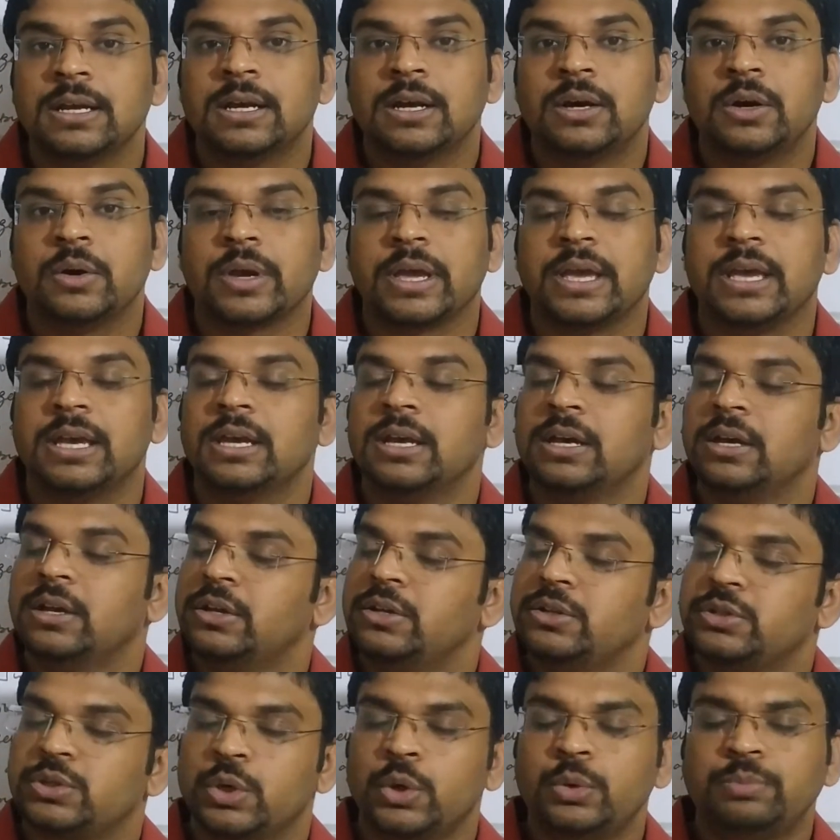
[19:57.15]
Okay,
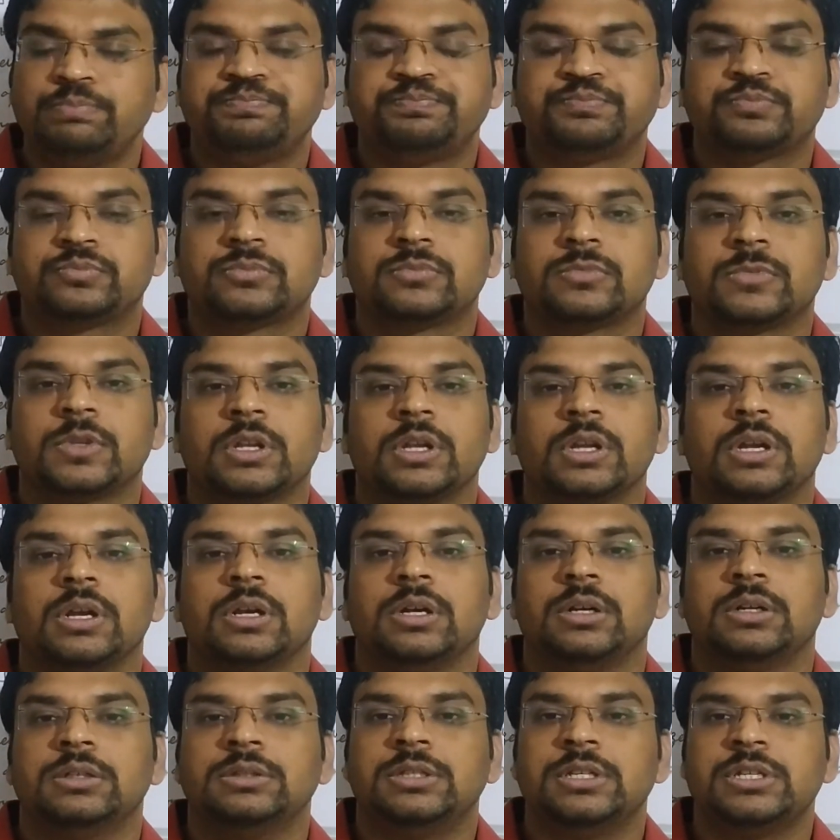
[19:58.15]
so
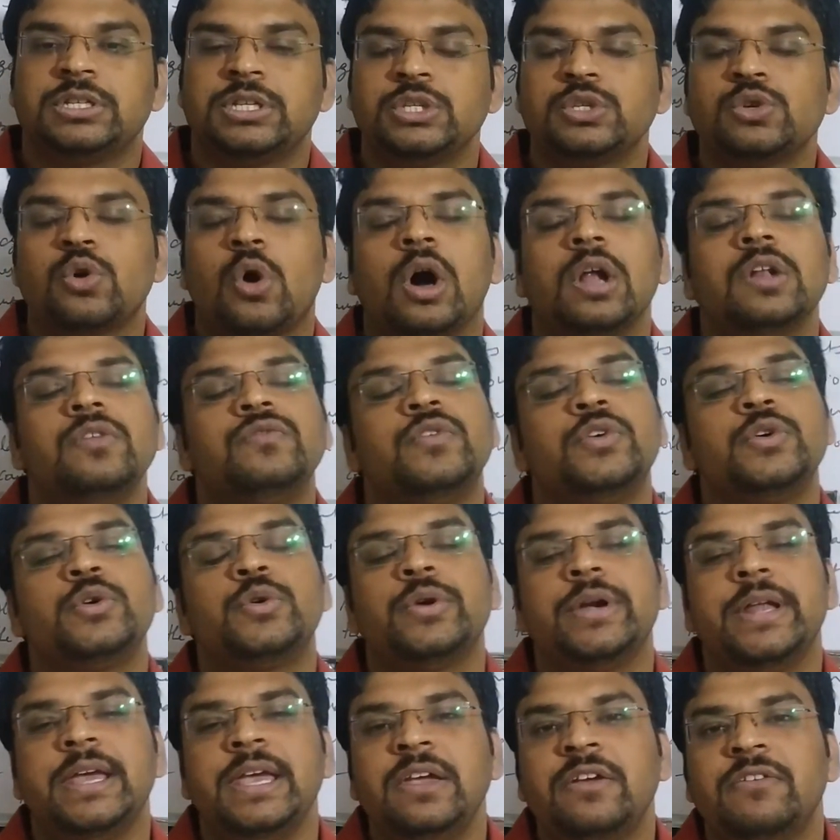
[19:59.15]
this is all for
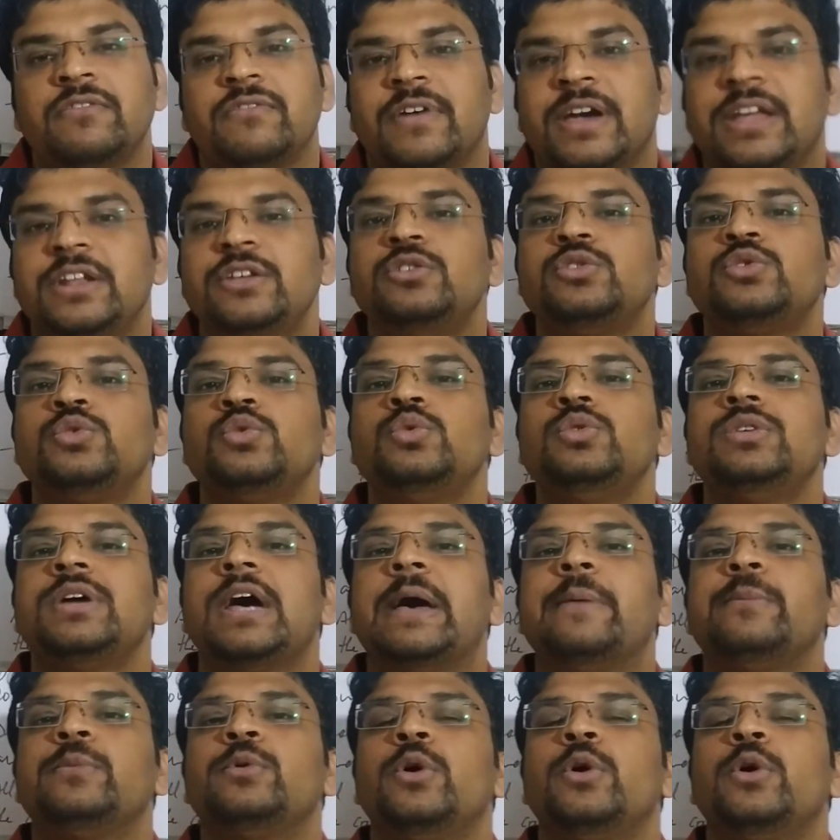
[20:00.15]
today. Very soon I am